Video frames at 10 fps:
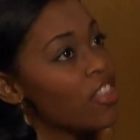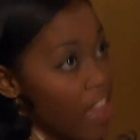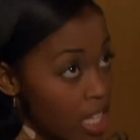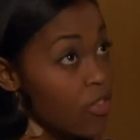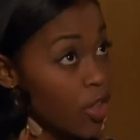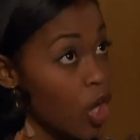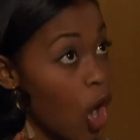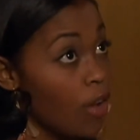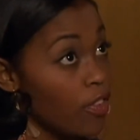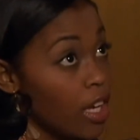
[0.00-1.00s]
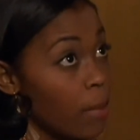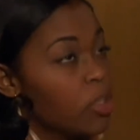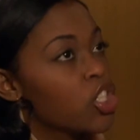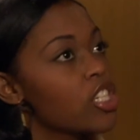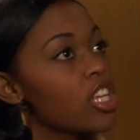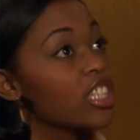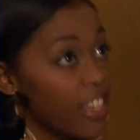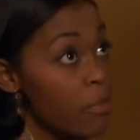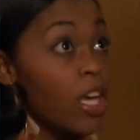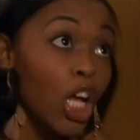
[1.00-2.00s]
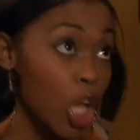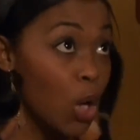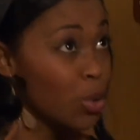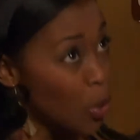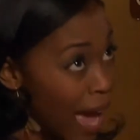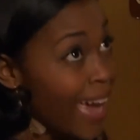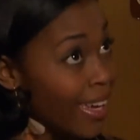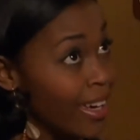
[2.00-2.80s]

Thanks for the coffee, but just leave me alone, okay?